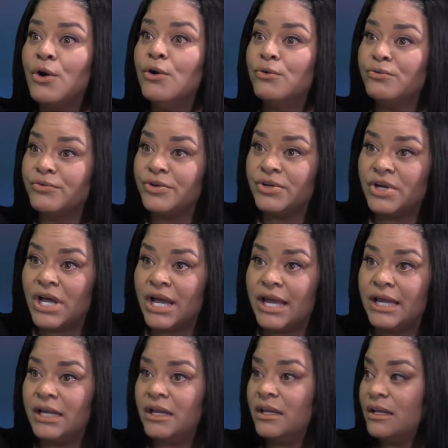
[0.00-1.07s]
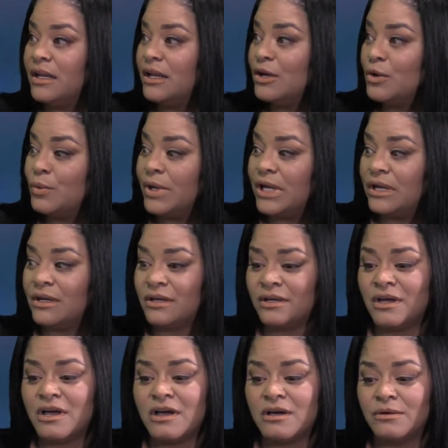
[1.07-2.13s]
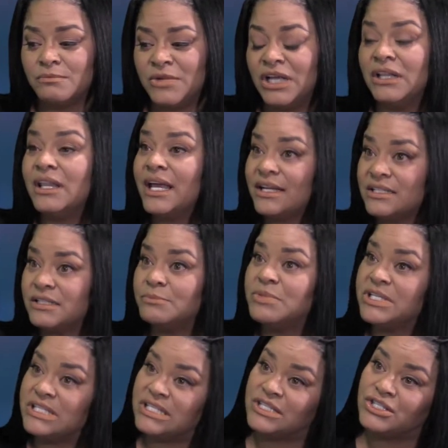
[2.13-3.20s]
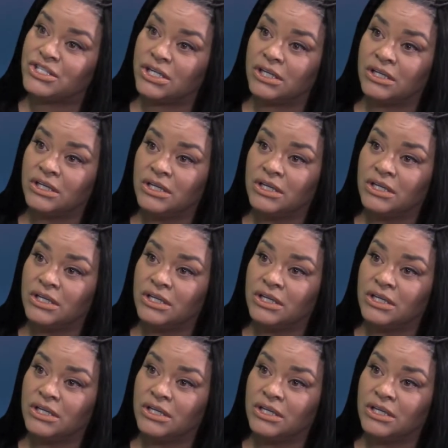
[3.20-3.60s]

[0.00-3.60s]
overnight in a quick elected position.